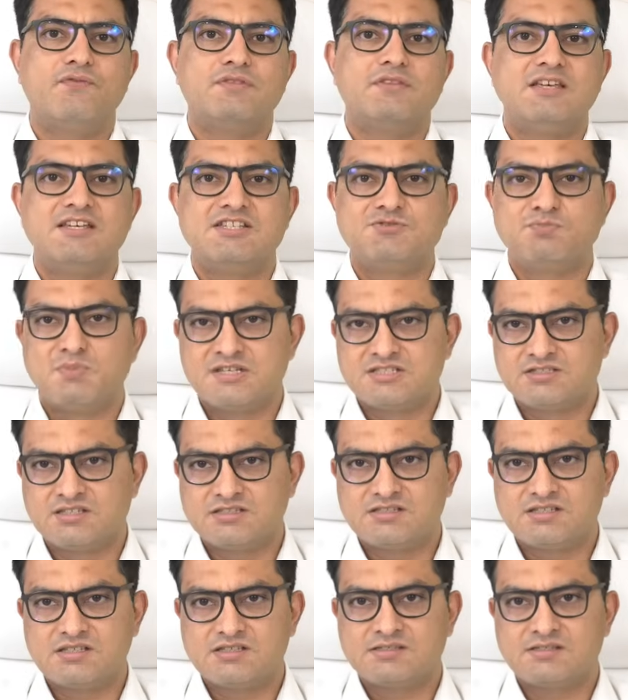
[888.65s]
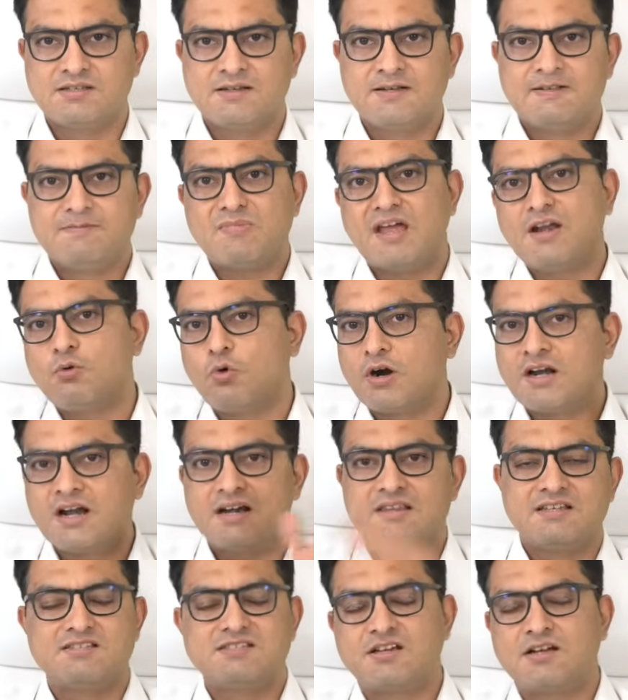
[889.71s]
these businesses and what are
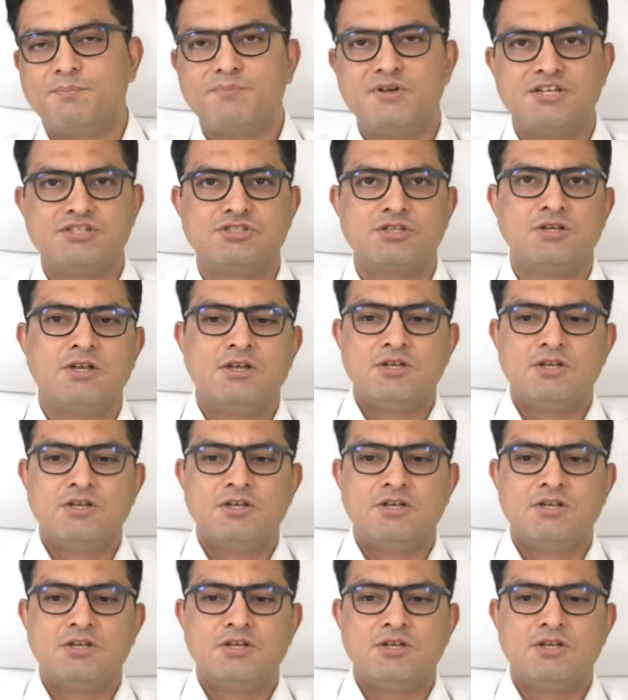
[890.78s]
these companies.